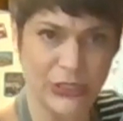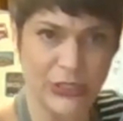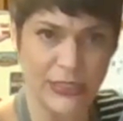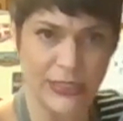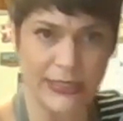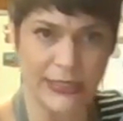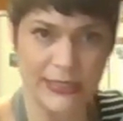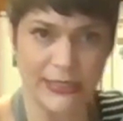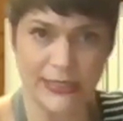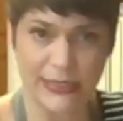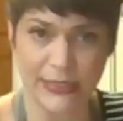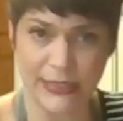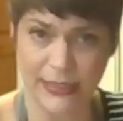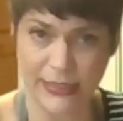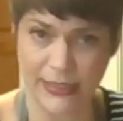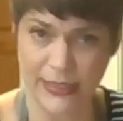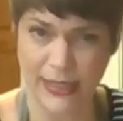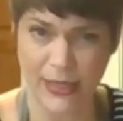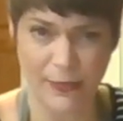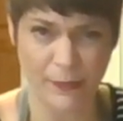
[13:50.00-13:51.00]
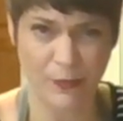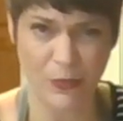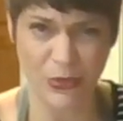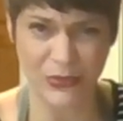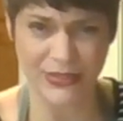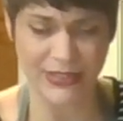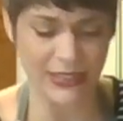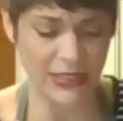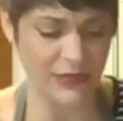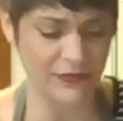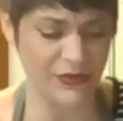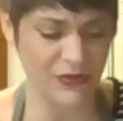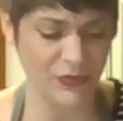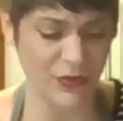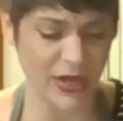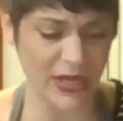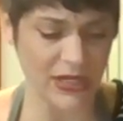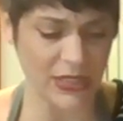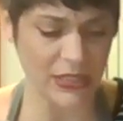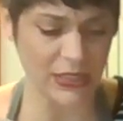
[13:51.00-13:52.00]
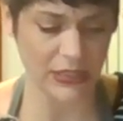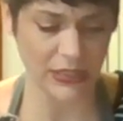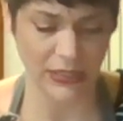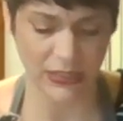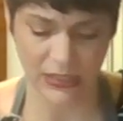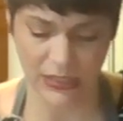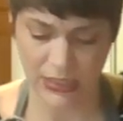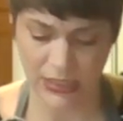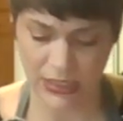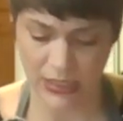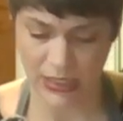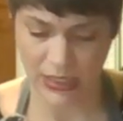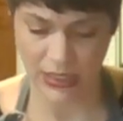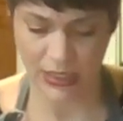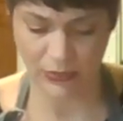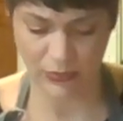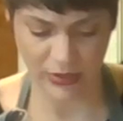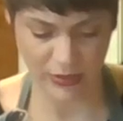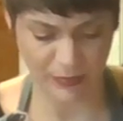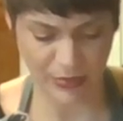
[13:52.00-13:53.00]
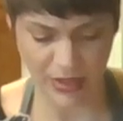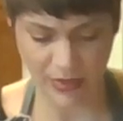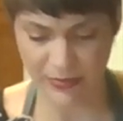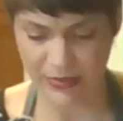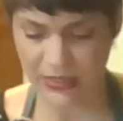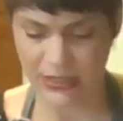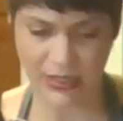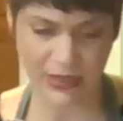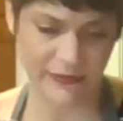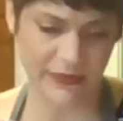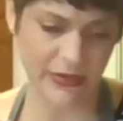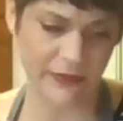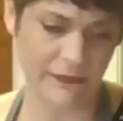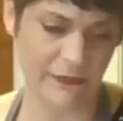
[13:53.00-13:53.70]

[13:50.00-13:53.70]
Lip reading: nice, mostly even, right? And we're gonna pop it in the oven